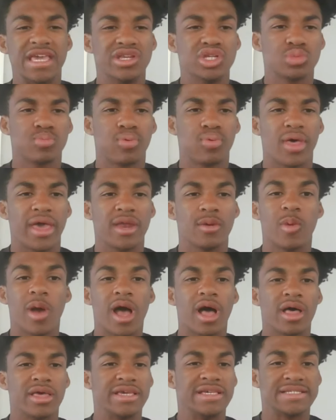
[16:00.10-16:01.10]
just played
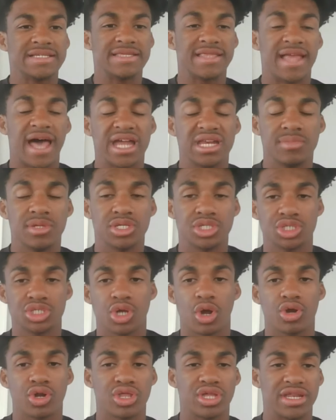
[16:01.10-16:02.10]
well, he's in line to be the
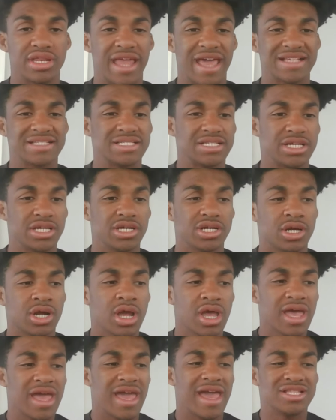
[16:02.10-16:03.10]
starter the next year.
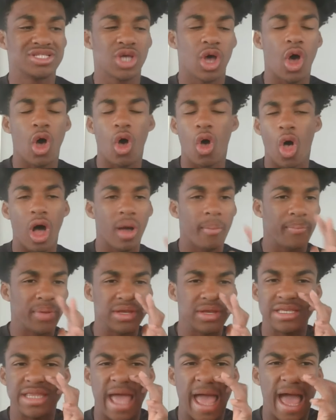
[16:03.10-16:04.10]
It's all up
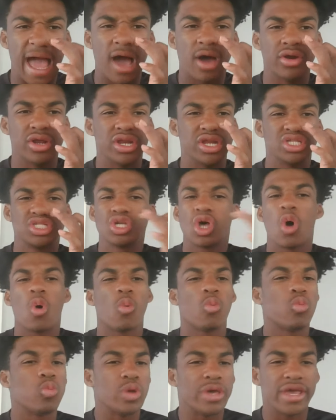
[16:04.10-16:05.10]
and down and it's all
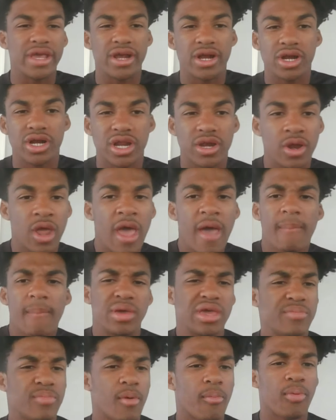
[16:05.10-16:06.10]
weird and
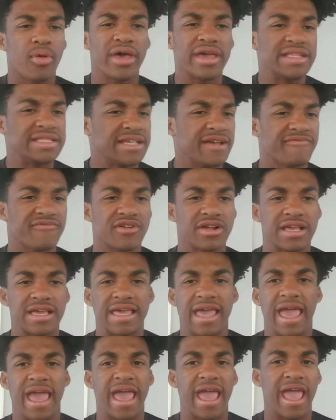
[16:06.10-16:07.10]
people play different
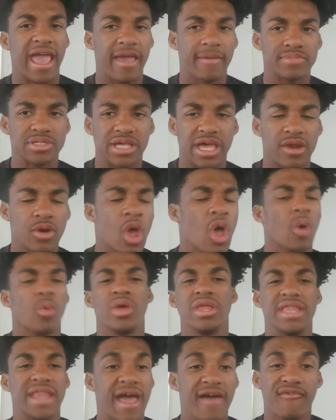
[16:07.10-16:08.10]
games and we
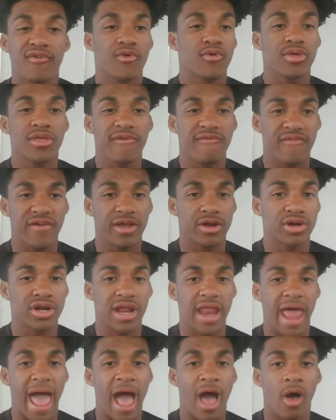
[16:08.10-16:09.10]
never really figured it
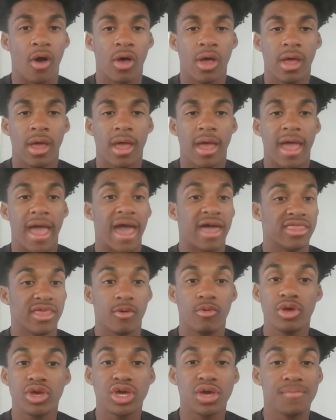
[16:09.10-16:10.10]
out. And then
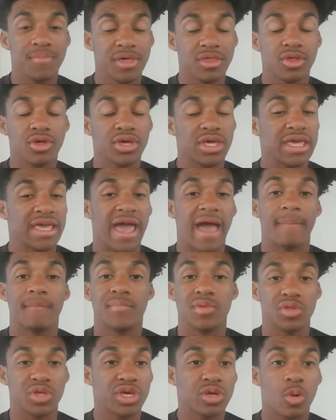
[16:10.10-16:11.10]
we could be looking at
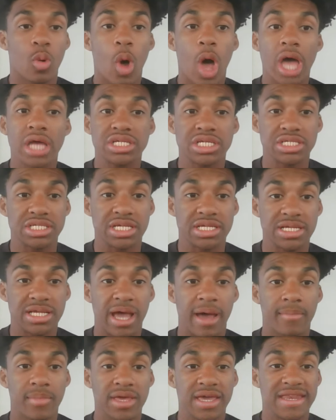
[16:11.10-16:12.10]
Malik Washington
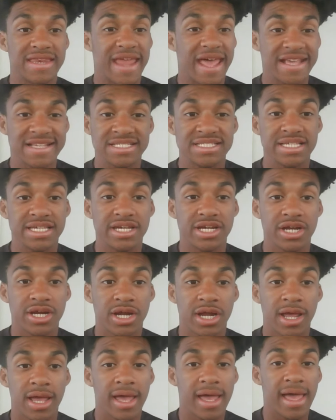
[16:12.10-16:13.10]
coming in next year
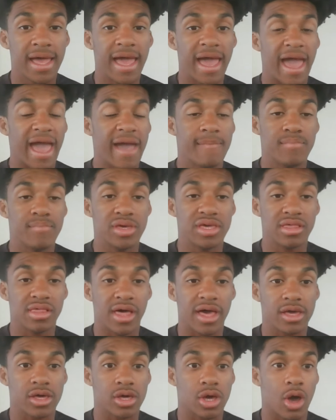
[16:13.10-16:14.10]
and be
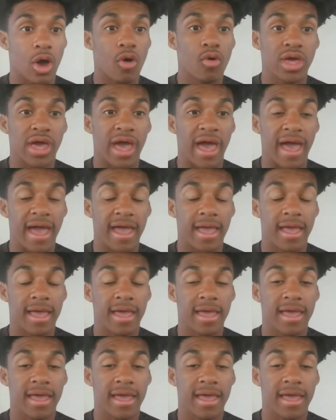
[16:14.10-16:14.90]
like, okay,